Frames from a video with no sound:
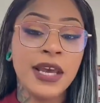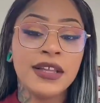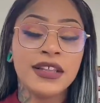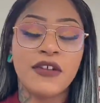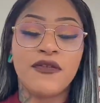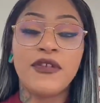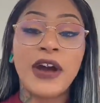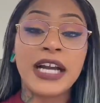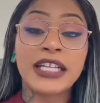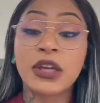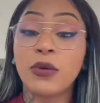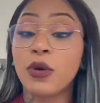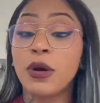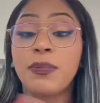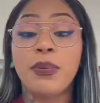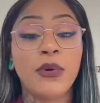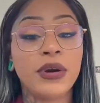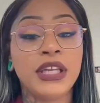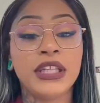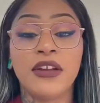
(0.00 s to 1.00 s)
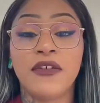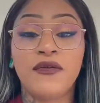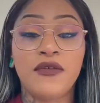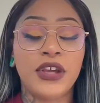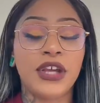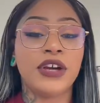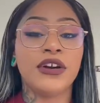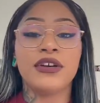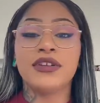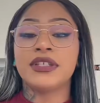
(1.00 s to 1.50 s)
The fact that we're pointing the
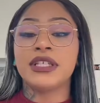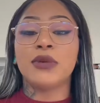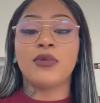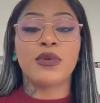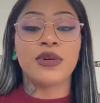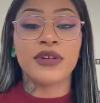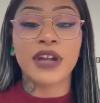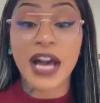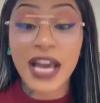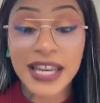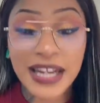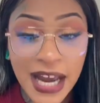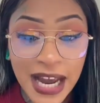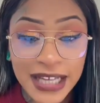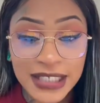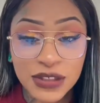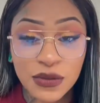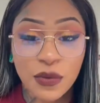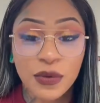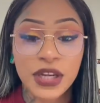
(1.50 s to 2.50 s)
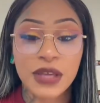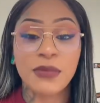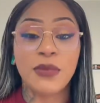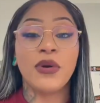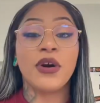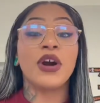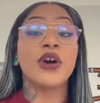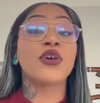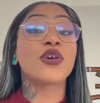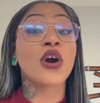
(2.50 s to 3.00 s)
fingers, we're not in high school
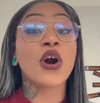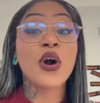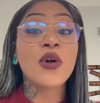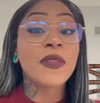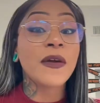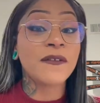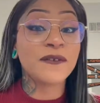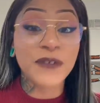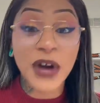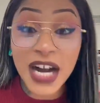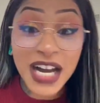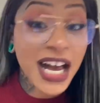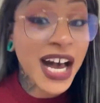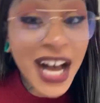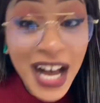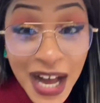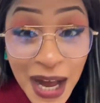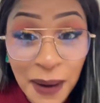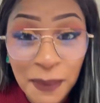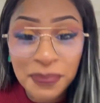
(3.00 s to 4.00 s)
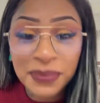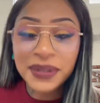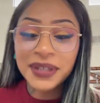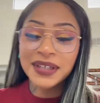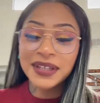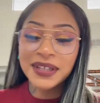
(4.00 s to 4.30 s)
anymore. Grow the fuck up.